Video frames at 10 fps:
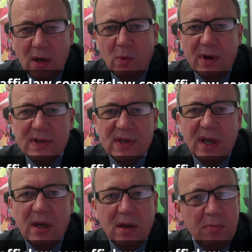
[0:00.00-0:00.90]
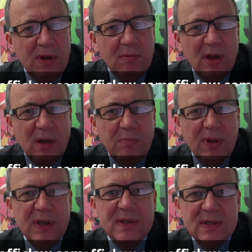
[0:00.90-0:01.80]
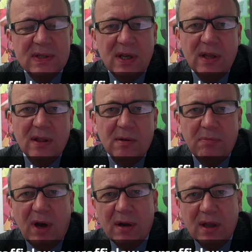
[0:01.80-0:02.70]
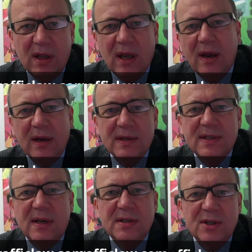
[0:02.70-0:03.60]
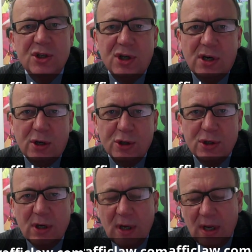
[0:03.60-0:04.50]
where a sign had been placed saying that parking carried a certain charge.